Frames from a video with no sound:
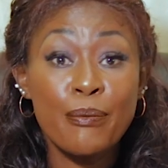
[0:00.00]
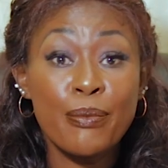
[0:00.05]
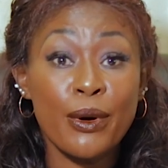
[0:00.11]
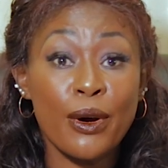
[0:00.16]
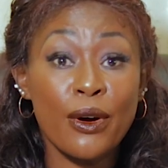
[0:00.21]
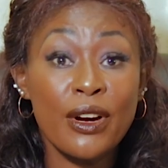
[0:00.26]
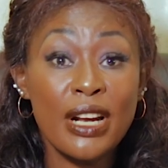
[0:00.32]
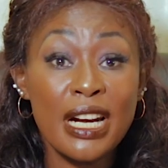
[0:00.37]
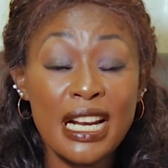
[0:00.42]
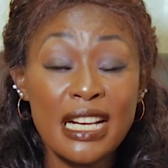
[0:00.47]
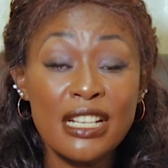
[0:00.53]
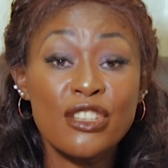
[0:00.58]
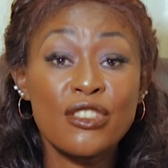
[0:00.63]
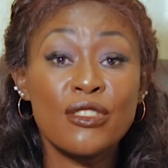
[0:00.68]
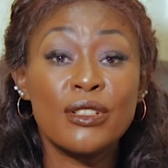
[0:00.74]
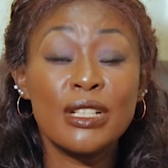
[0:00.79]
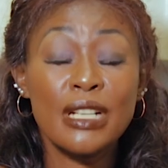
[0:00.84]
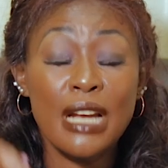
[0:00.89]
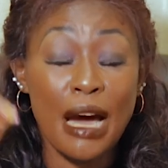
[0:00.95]

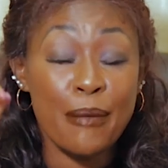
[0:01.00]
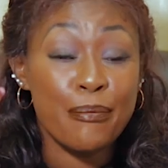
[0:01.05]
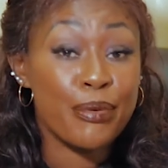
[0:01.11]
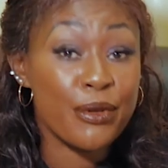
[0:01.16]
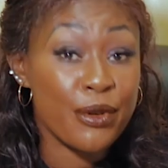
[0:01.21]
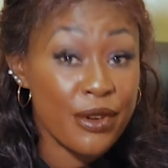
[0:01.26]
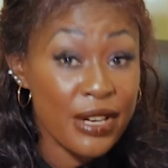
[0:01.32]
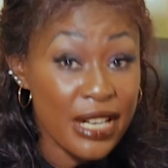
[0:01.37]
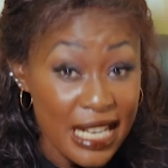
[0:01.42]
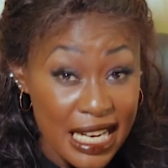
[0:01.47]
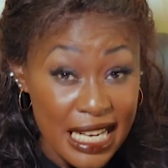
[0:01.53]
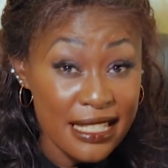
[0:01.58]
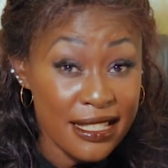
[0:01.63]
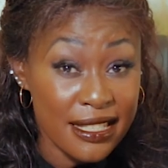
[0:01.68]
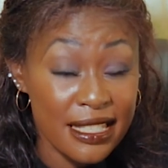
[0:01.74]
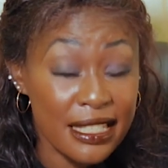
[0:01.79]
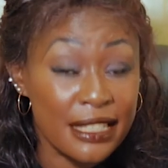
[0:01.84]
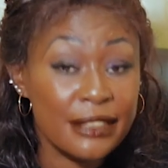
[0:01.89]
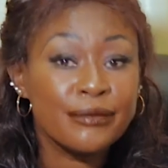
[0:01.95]

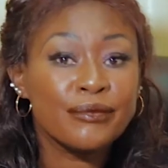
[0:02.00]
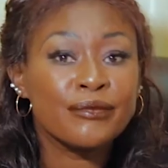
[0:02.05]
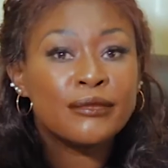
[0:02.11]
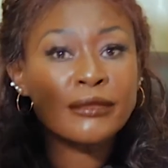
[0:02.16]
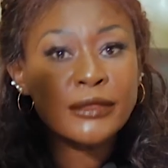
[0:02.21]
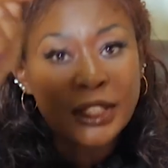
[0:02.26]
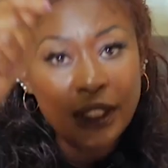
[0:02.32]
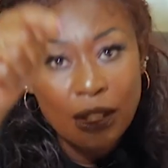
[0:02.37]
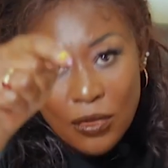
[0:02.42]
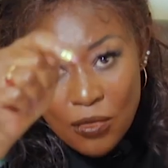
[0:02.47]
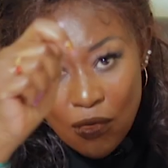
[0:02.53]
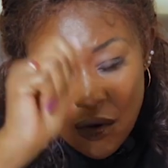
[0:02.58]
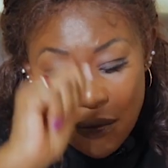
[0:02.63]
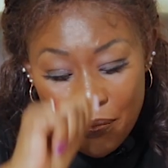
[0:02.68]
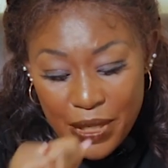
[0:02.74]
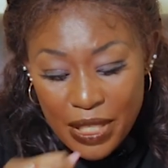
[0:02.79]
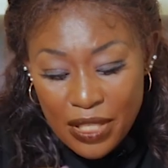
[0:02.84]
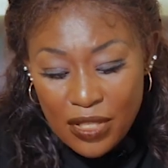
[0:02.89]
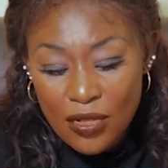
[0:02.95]
progressing
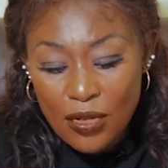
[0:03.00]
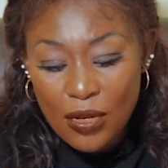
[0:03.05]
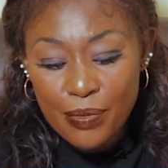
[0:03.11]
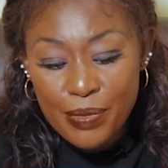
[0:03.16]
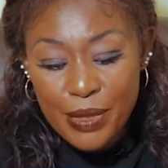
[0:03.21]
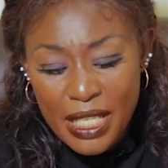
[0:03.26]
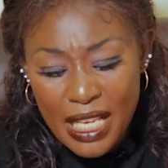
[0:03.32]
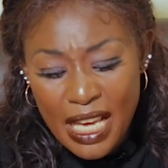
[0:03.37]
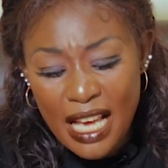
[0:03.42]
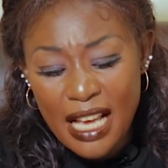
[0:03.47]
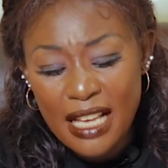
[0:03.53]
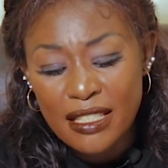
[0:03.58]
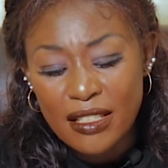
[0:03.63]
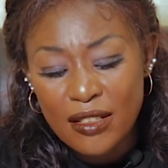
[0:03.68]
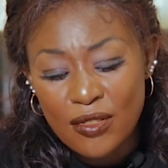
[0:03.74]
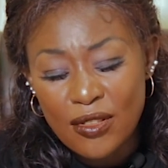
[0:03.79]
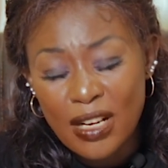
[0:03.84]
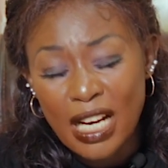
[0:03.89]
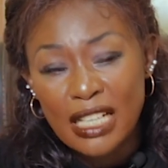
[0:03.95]
will be stopped.
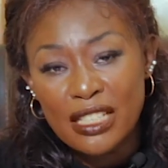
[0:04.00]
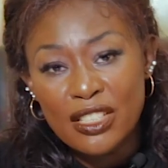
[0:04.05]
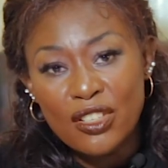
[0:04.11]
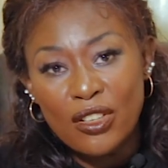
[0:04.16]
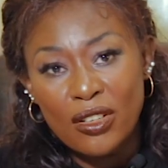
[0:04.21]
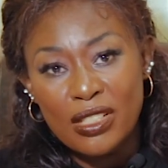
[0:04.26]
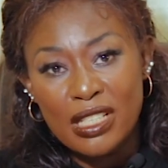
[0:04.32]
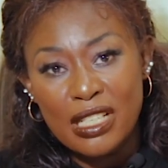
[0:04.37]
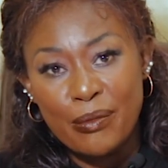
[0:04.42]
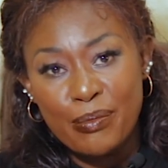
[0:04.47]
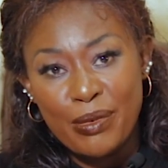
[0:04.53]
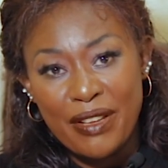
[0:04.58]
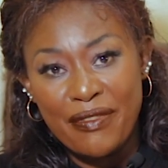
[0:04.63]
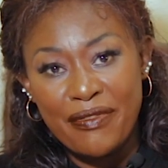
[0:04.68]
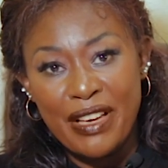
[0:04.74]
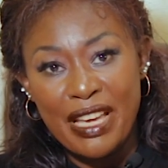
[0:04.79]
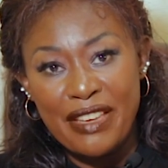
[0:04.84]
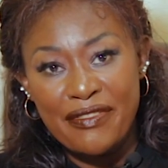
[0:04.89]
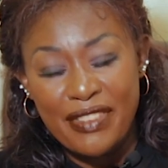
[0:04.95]
Yes, look at John
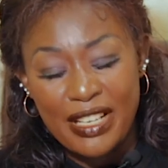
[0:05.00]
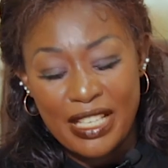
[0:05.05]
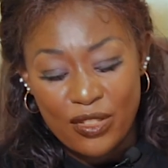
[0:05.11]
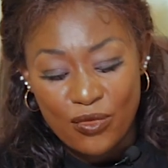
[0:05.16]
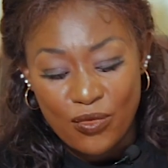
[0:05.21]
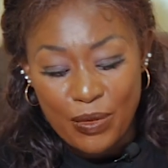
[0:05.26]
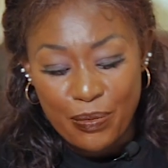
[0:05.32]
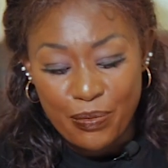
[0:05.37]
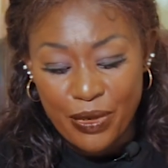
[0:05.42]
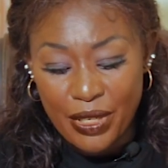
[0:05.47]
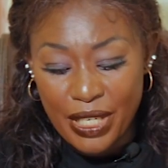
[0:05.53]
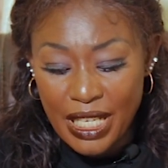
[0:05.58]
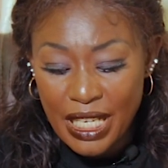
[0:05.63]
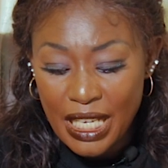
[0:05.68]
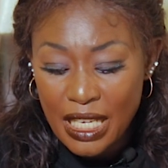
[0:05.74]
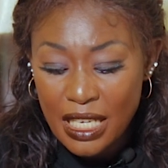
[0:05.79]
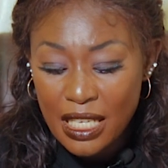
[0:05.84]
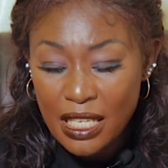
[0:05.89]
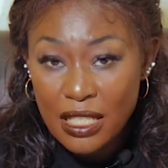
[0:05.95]
chapter 5 as we
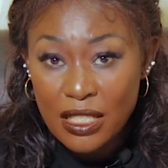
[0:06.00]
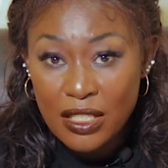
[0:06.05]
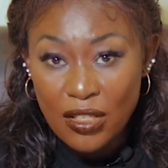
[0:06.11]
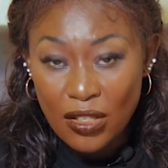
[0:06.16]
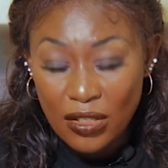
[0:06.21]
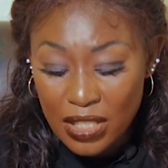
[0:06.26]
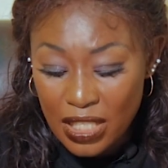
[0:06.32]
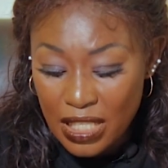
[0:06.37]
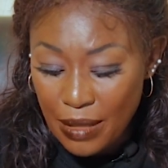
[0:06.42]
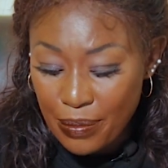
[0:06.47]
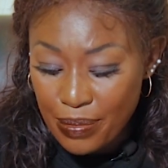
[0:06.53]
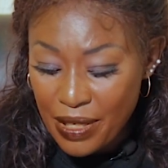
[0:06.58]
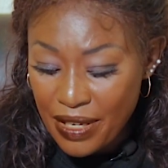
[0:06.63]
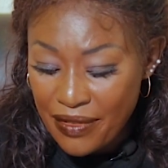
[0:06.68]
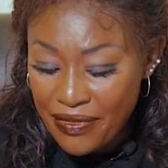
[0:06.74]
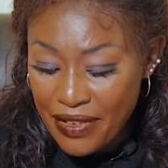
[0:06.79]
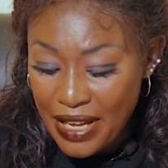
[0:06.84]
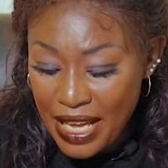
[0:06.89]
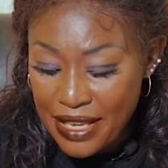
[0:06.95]
pray. John
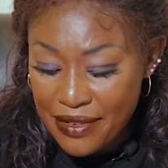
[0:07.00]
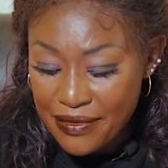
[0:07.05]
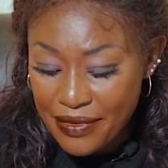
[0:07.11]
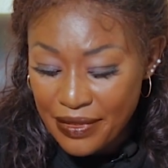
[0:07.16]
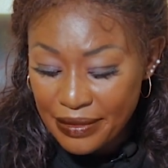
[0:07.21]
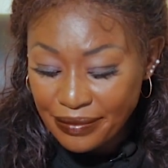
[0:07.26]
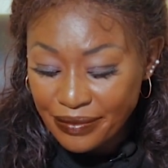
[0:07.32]
chapter 5.